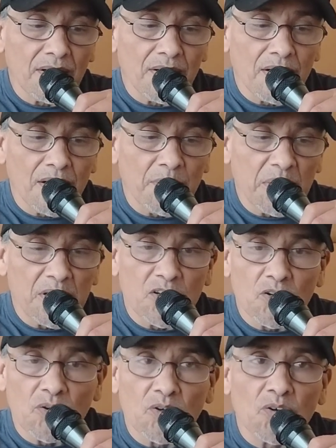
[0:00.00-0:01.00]
I mean,
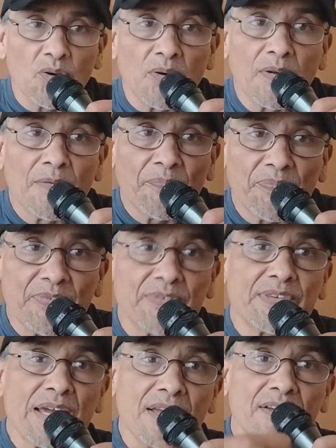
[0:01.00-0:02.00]
you're
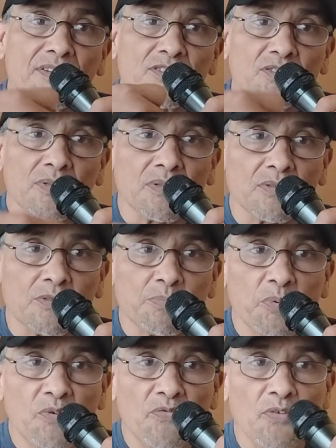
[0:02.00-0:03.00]
taking a
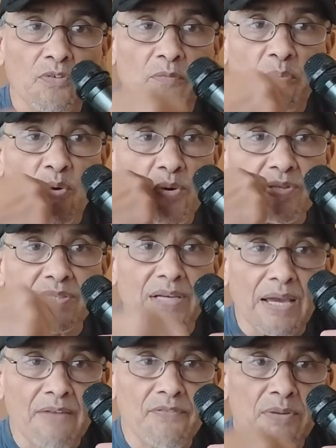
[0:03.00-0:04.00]
spoonful of poison
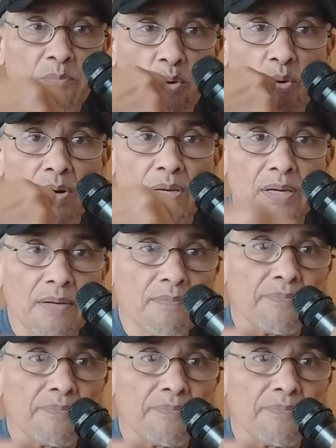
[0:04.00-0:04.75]
every morning,